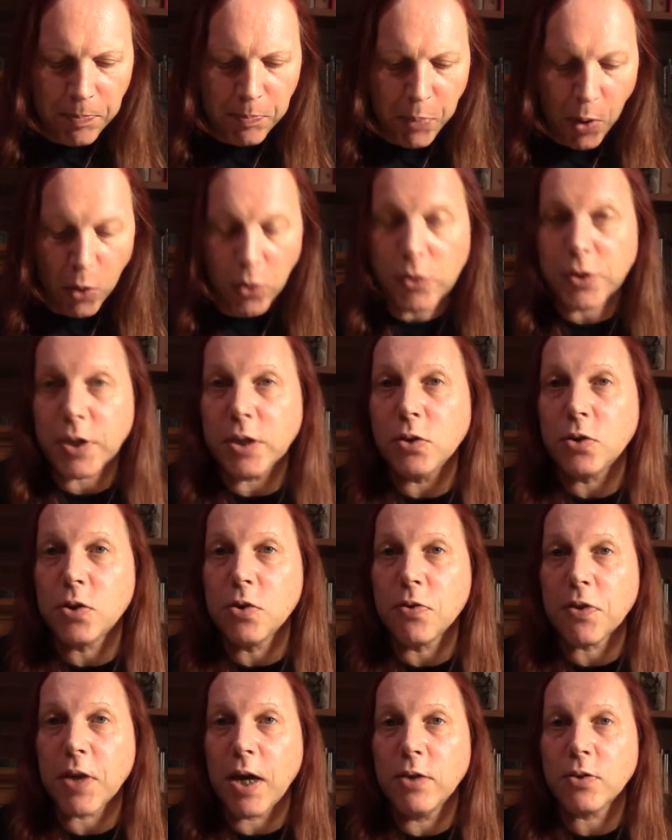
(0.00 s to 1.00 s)
bottled in
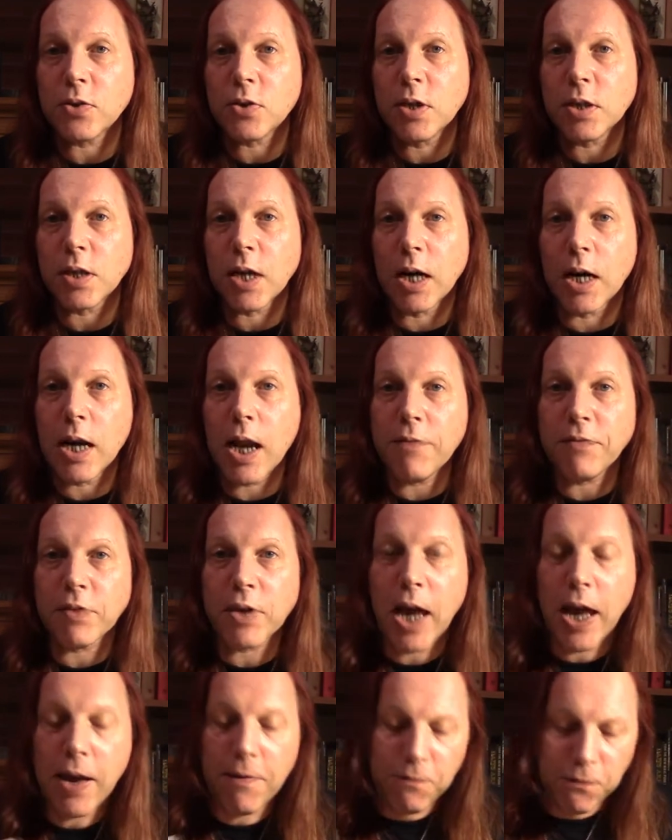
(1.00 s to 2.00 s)
2011
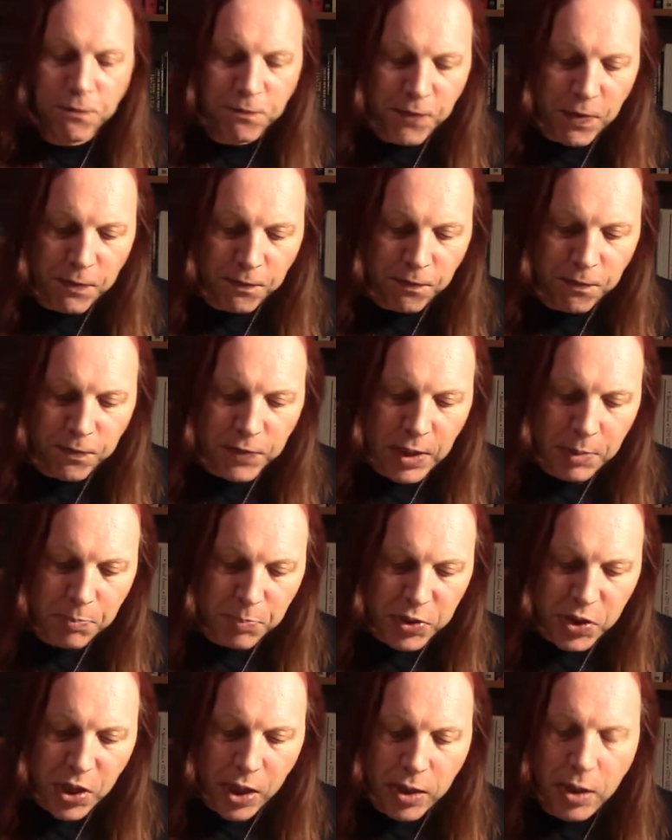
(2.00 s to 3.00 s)
at
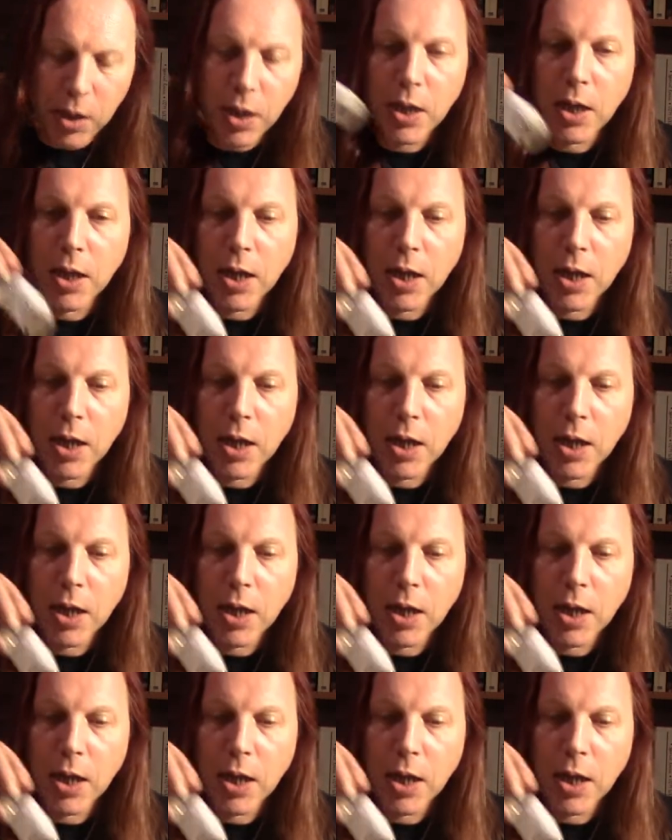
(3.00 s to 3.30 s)
50%.